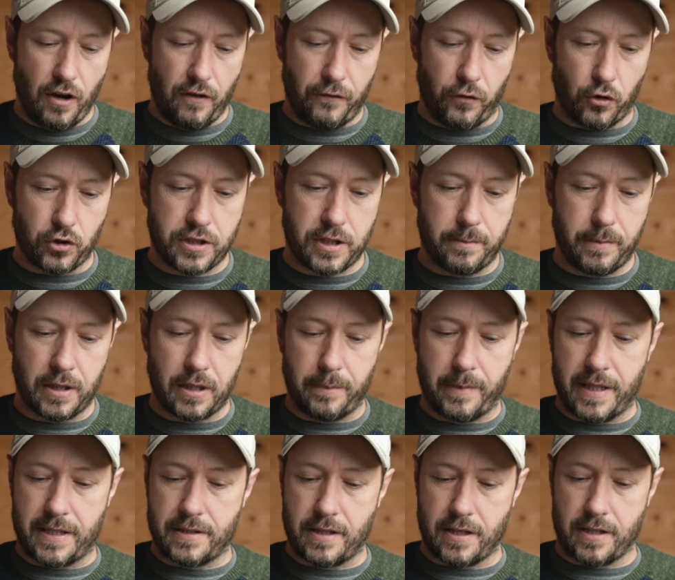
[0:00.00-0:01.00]
40
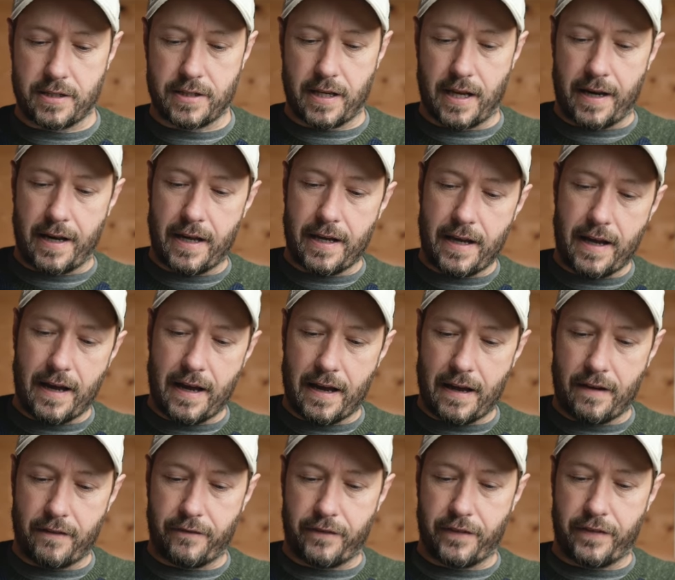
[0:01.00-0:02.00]
millimeters. And I
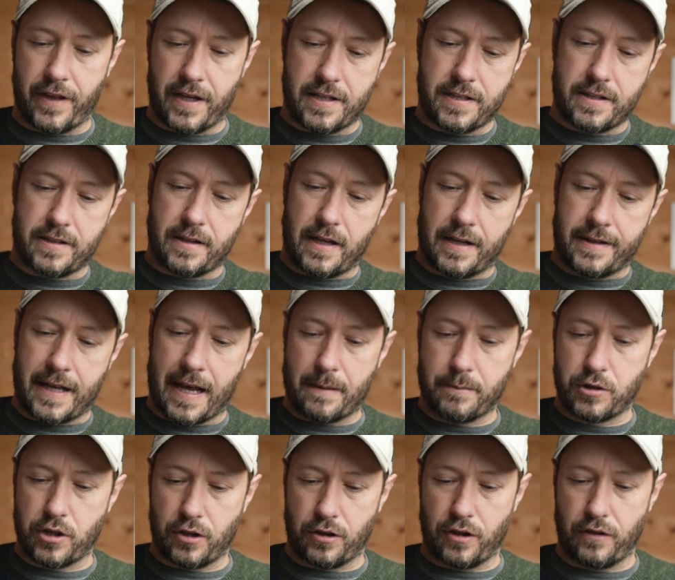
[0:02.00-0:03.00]
have this
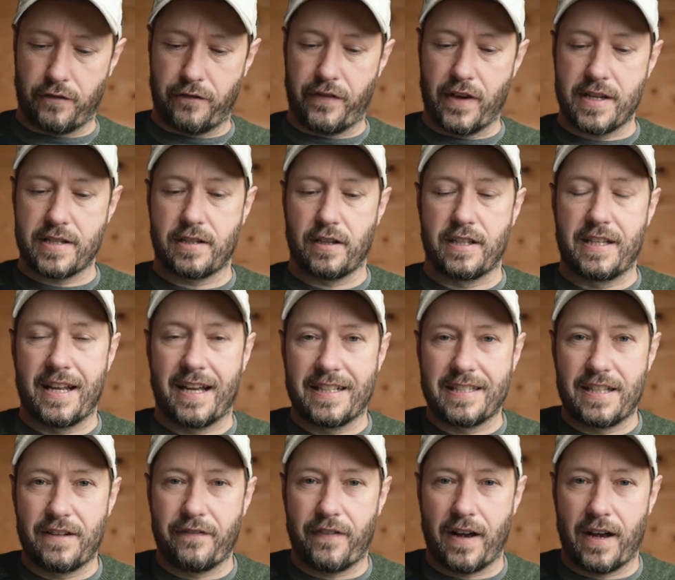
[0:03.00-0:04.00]
adapter that fits a
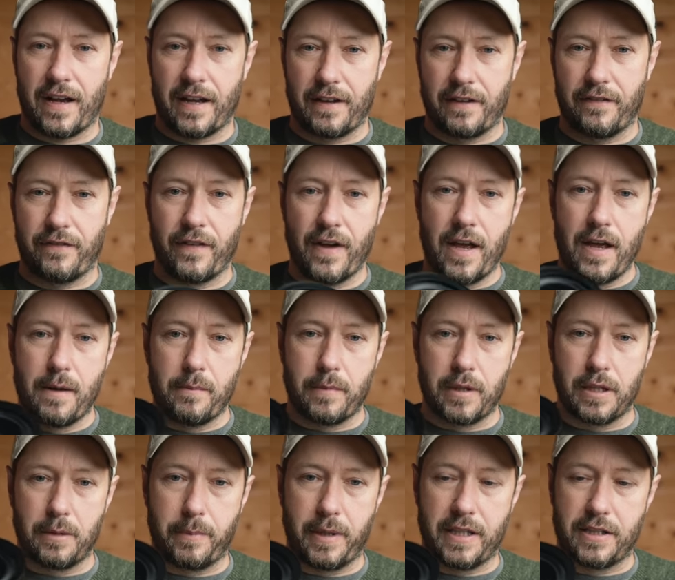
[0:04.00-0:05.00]
95
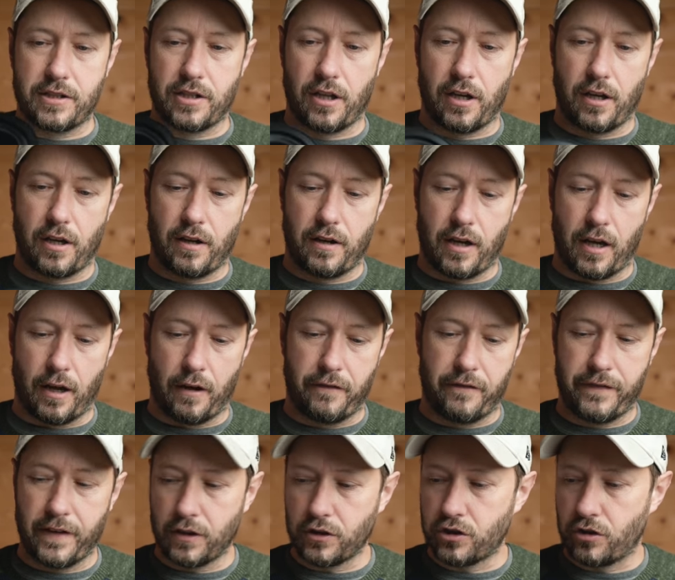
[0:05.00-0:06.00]
millimeter
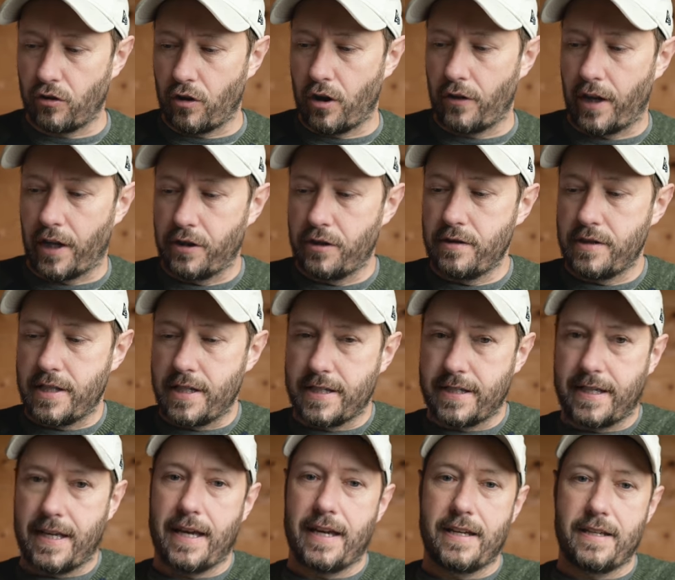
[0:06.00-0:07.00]
filter on. I use these
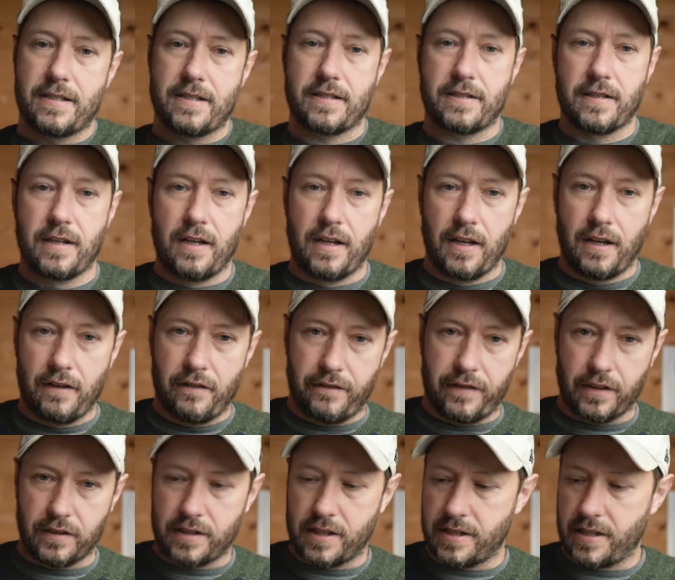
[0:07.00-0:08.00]
case
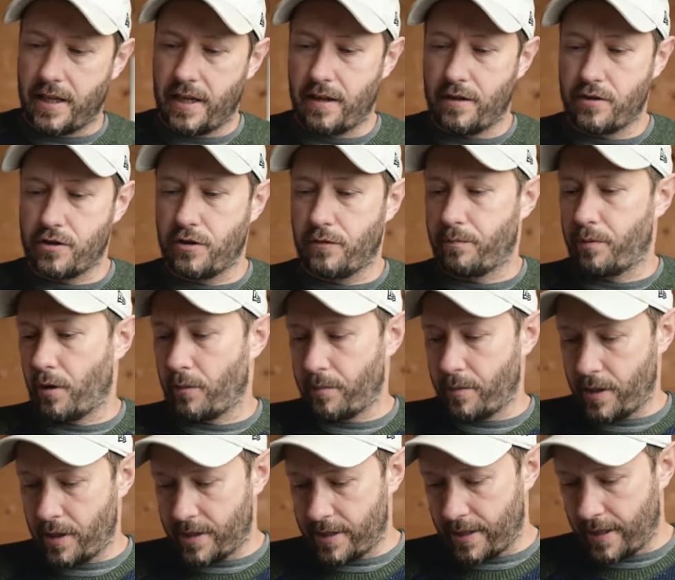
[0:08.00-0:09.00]
filters here, as you've
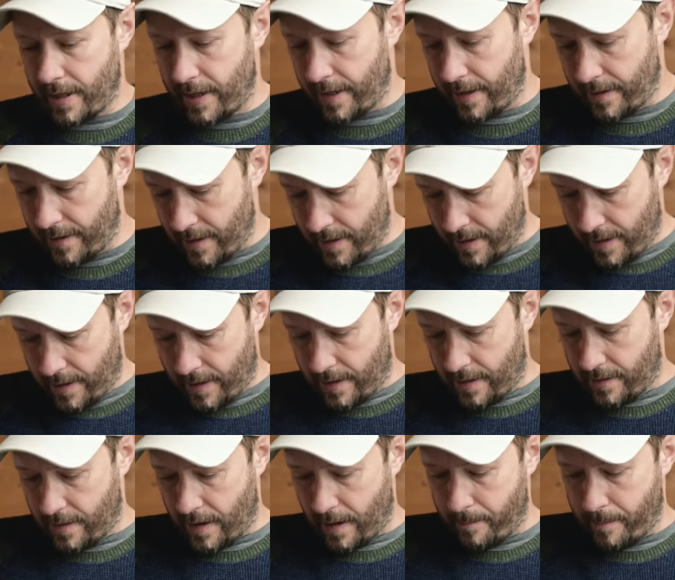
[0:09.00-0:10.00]
probably seen.
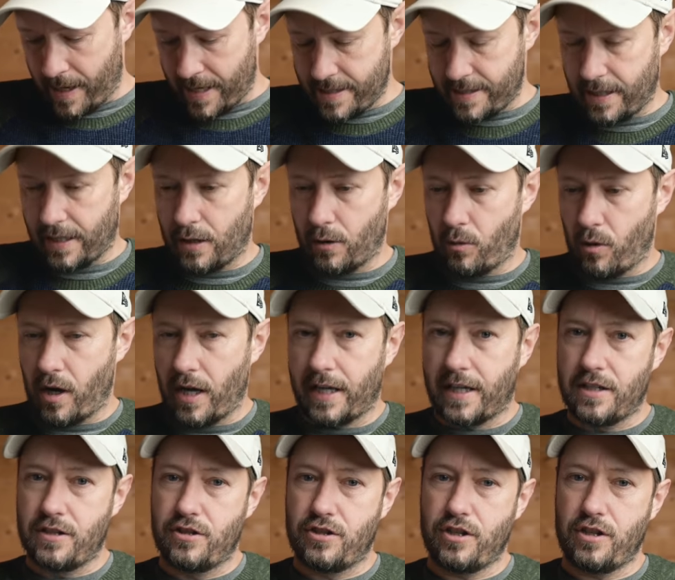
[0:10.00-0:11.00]
And basically what I
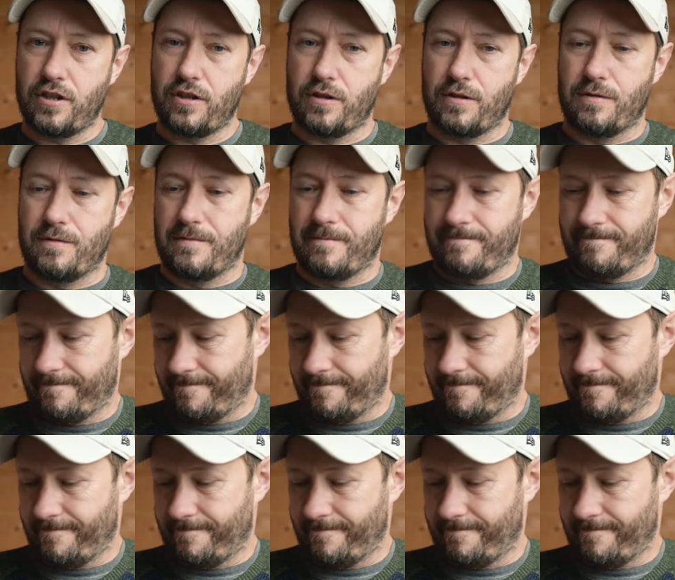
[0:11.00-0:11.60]
can do